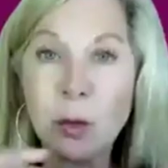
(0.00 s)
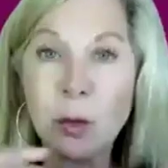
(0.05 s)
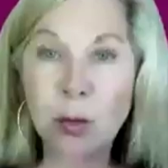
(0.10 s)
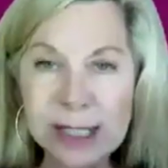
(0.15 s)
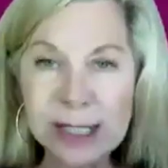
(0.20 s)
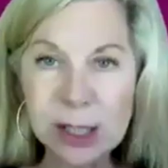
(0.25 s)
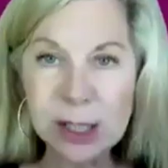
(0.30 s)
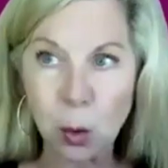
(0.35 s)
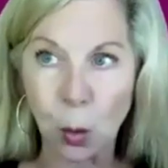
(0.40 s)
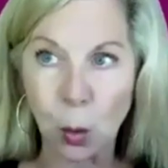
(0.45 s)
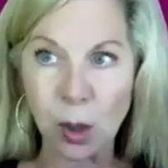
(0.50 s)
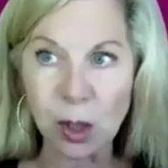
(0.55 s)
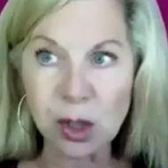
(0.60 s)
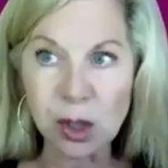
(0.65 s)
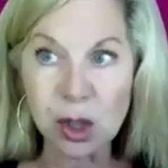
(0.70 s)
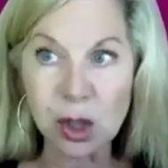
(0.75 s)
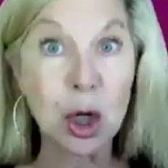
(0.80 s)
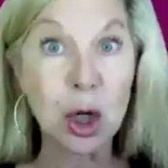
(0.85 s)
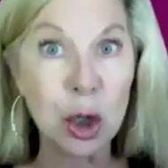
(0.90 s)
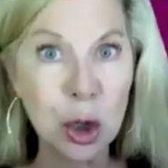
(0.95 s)
you have a
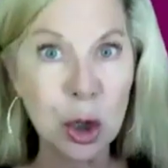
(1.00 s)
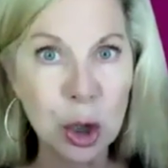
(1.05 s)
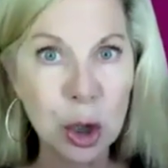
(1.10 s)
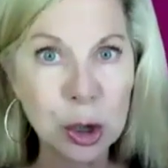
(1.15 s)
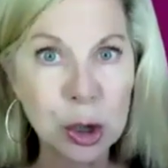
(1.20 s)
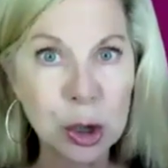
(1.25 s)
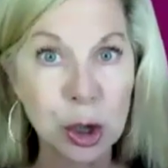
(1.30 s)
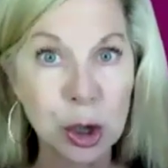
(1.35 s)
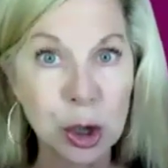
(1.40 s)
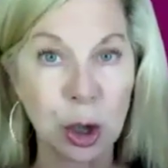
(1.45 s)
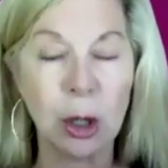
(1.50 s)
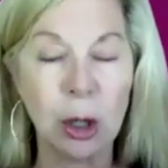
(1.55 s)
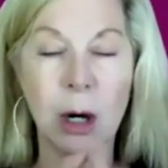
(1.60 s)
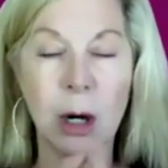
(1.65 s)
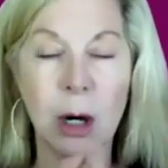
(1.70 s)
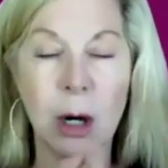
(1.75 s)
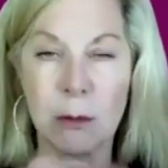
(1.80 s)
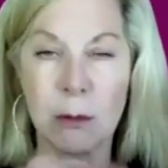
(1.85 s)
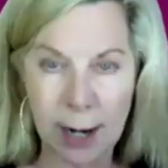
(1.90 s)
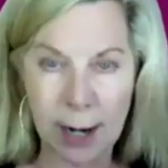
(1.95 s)
resource to
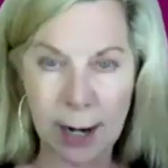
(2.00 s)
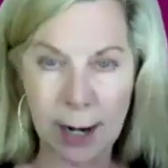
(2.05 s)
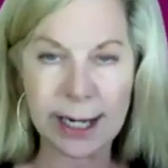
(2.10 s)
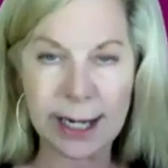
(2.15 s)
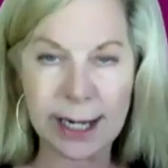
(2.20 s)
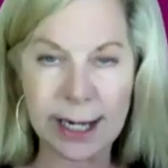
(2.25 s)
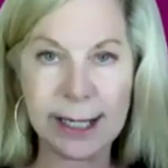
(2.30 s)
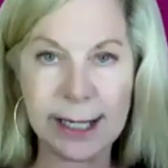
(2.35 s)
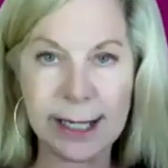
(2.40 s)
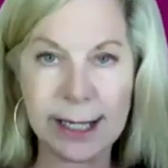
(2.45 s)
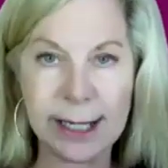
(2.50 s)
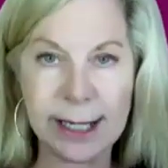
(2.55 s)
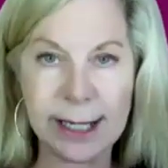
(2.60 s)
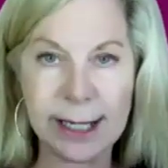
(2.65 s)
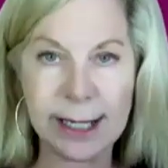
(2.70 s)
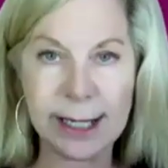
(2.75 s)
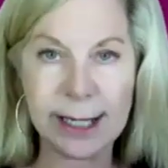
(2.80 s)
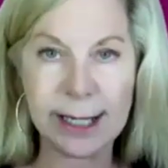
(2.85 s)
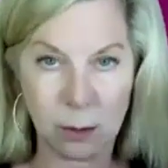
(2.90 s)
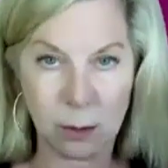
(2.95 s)
nurture ready to
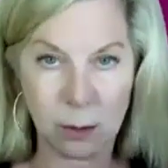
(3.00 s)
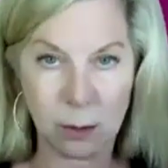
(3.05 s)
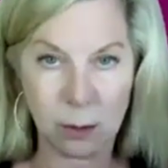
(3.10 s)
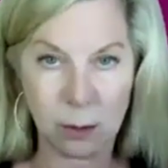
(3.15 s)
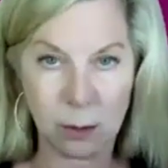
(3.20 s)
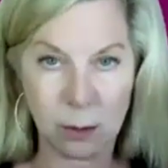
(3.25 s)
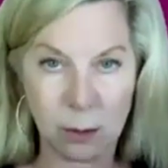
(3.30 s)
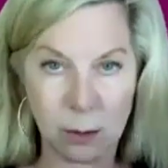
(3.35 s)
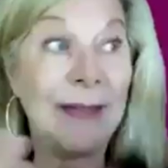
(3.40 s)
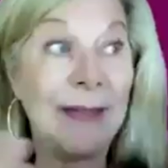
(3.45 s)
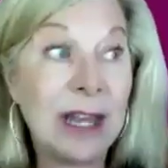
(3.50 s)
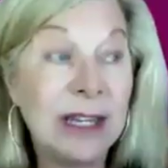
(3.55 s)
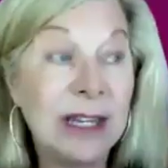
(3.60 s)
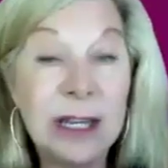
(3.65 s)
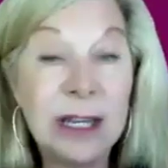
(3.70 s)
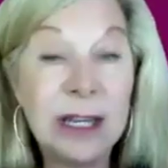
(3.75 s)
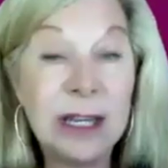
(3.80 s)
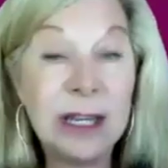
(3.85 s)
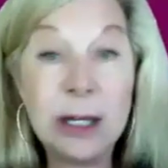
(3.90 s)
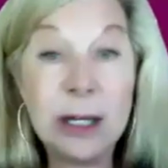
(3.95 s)
go. And
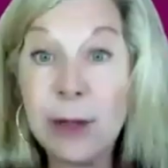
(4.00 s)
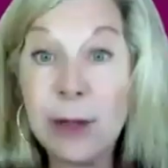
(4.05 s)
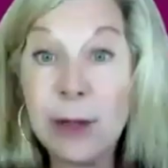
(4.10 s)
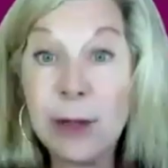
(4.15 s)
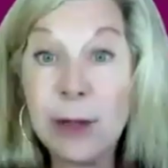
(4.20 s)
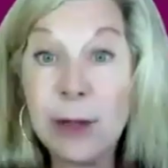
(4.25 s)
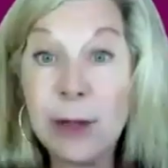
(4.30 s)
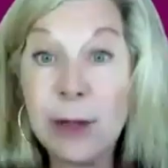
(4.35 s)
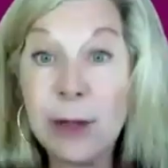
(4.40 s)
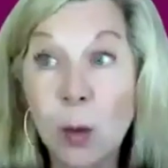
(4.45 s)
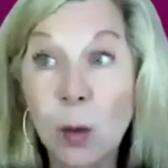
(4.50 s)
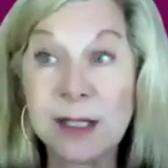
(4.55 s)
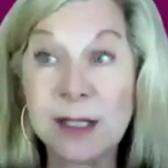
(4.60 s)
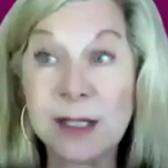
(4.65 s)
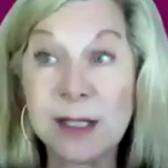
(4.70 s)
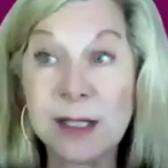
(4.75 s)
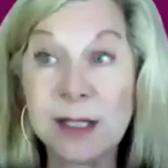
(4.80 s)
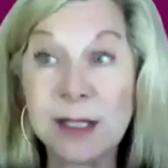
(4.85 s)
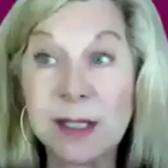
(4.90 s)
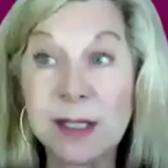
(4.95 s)
that resource
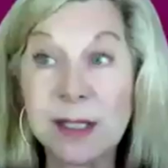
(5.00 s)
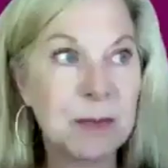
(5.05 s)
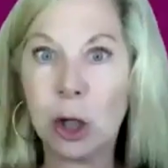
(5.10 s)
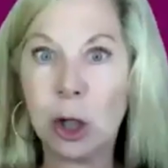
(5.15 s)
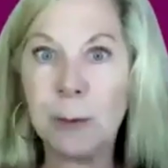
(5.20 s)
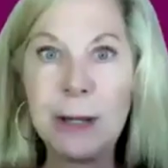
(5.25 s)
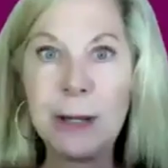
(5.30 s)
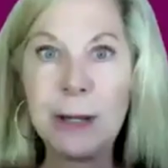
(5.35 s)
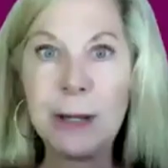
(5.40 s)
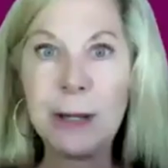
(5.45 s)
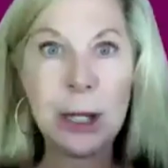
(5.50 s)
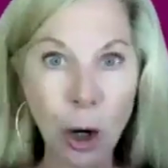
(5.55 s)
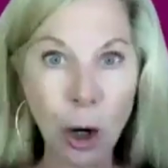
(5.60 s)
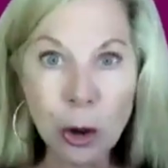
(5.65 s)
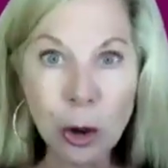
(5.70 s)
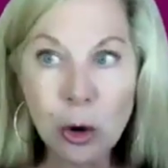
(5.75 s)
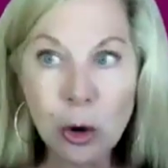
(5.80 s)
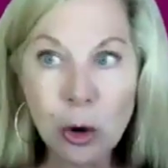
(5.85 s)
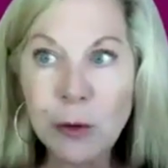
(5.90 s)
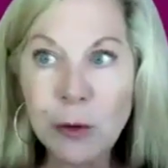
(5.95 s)
is, it could be an
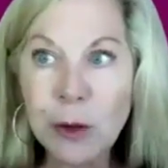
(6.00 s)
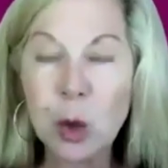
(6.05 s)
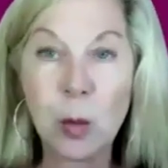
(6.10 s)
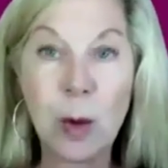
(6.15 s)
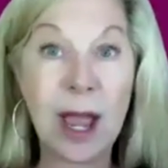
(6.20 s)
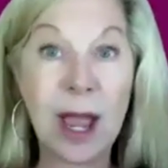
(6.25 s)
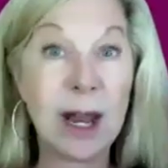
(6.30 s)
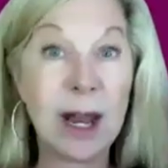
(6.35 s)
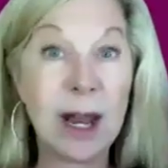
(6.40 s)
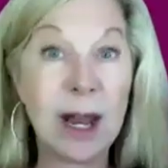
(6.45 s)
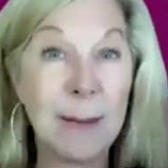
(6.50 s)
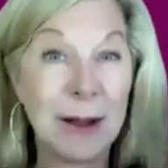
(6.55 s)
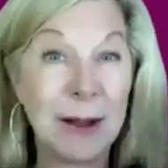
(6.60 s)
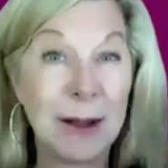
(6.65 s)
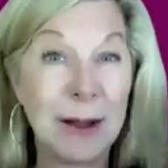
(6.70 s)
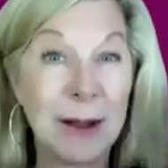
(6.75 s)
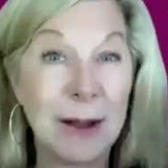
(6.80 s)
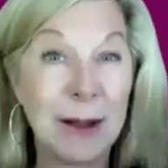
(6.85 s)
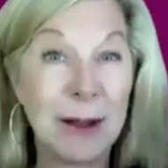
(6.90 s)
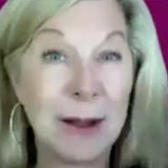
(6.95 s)
article that you read
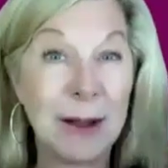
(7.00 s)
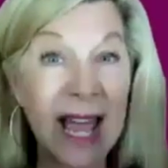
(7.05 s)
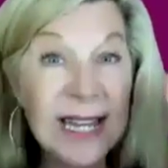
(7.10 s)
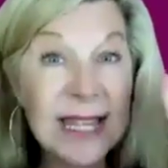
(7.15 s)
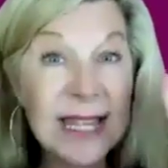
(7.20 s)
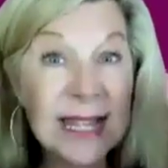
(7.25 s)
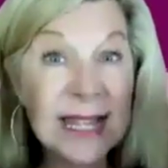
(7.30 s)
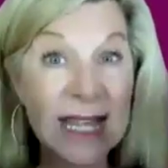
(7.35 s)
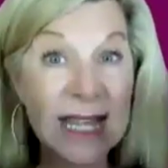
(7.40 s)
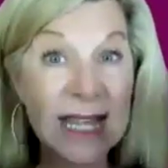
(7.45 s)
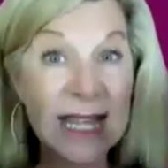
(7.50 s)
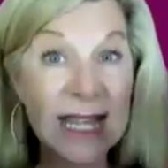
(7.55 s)
about the 10